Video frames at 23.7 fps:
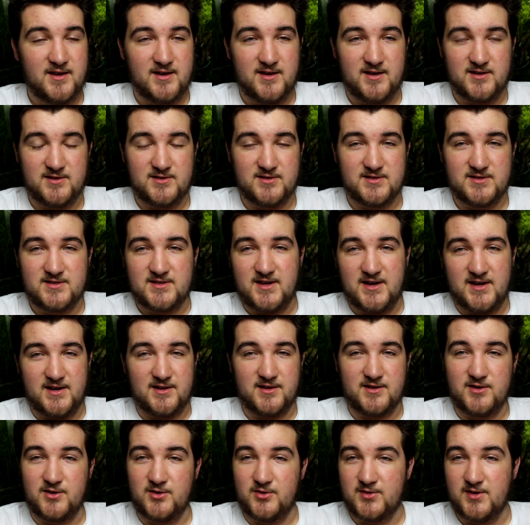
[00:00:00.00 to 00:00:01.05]
it just kind
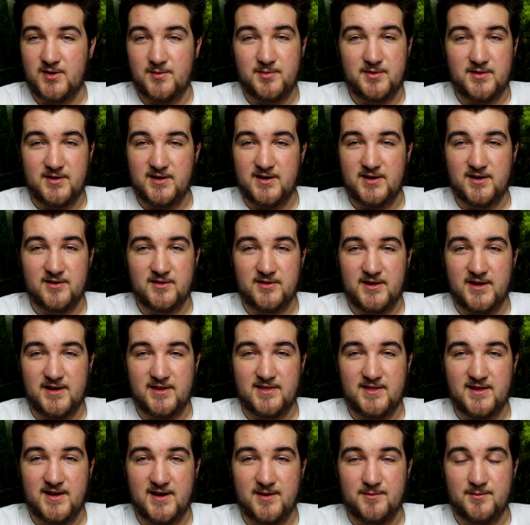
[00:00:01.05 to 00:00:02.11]
of goes up in the air like
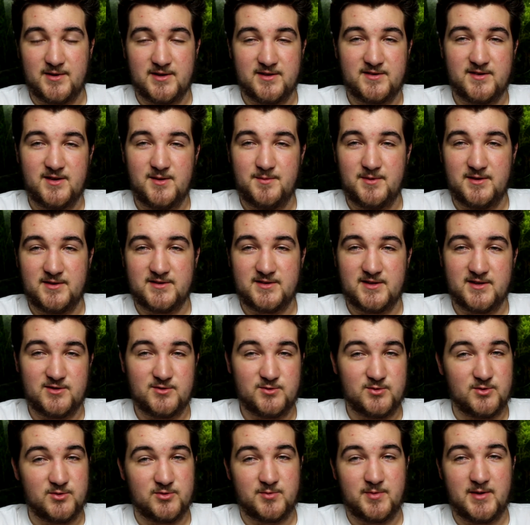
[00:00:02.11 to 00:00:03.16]
that. My sleeping
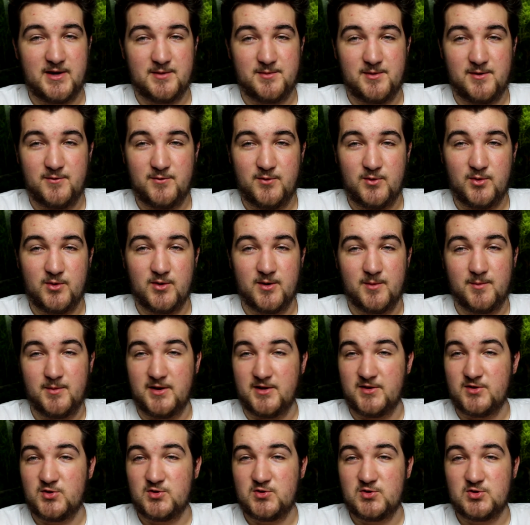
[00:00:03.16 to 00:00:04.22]
schedule was bad before, but
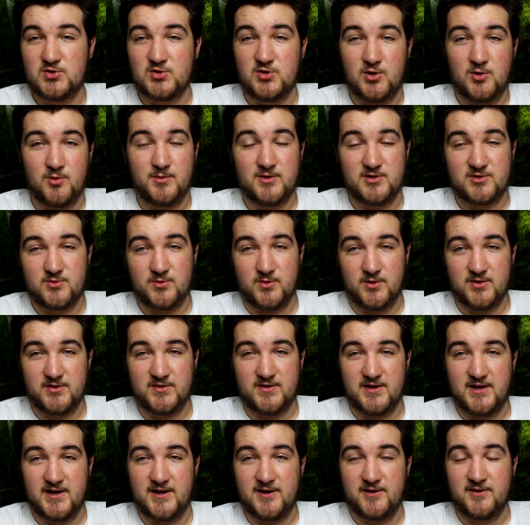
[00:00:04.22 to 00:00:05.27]
it's so much worse
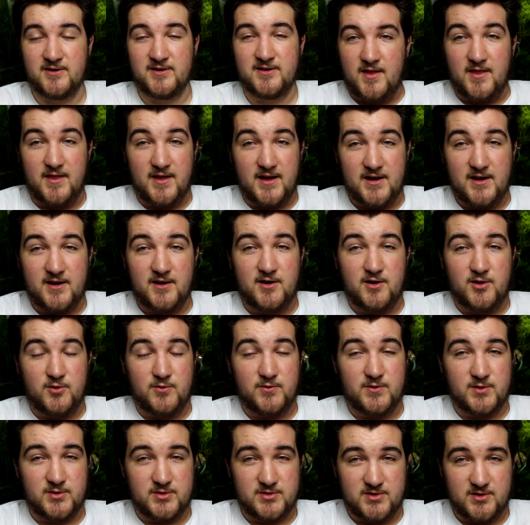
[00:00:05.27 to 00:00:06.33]
now. That I know
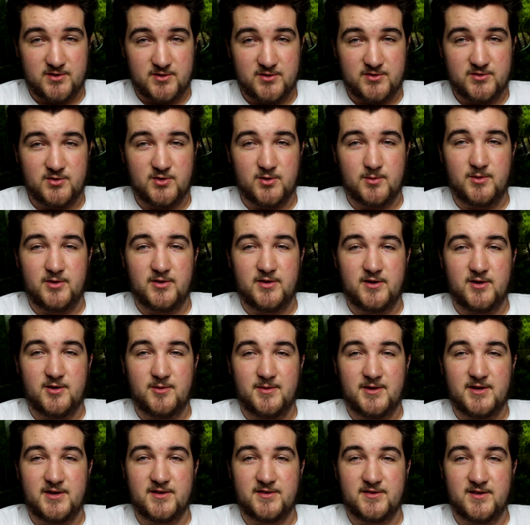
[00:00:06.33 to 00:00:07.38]
for sure is normal though,
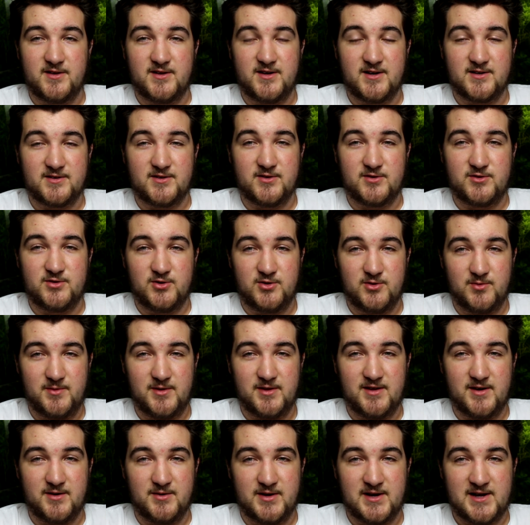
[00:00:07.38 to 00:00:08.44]
because the doctor told me
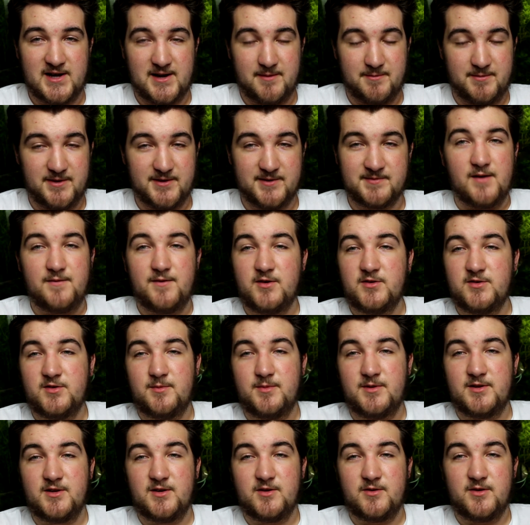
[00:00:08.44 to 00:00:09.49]
that would happen. I've also
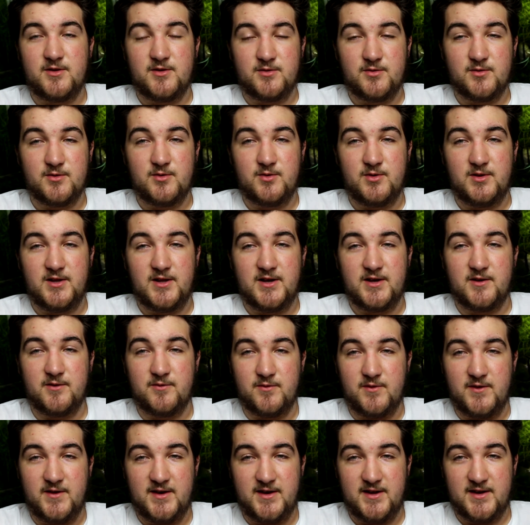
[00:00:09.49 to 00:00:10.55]
been going through a lot of
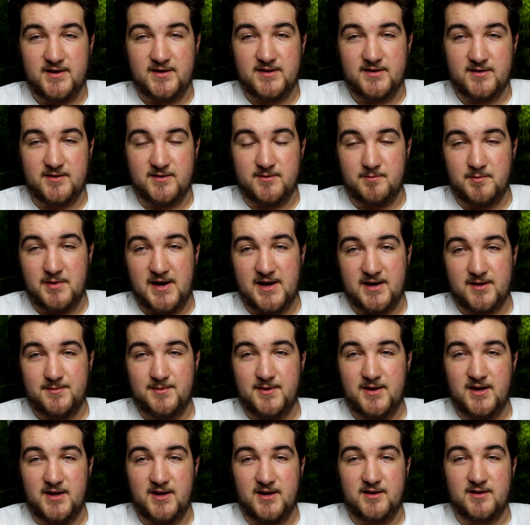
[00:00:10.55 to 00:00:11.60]
neck and back
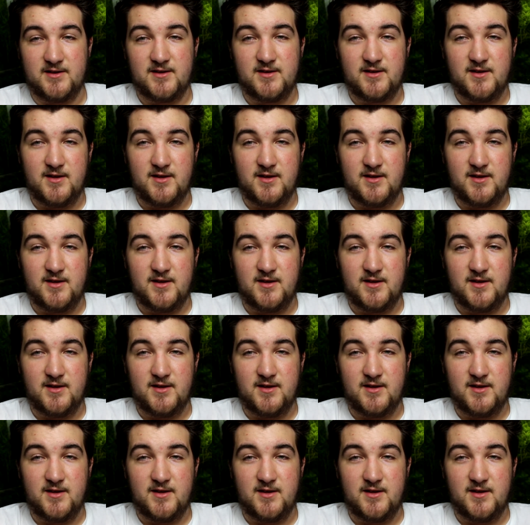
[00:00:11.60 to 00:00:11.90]
pain.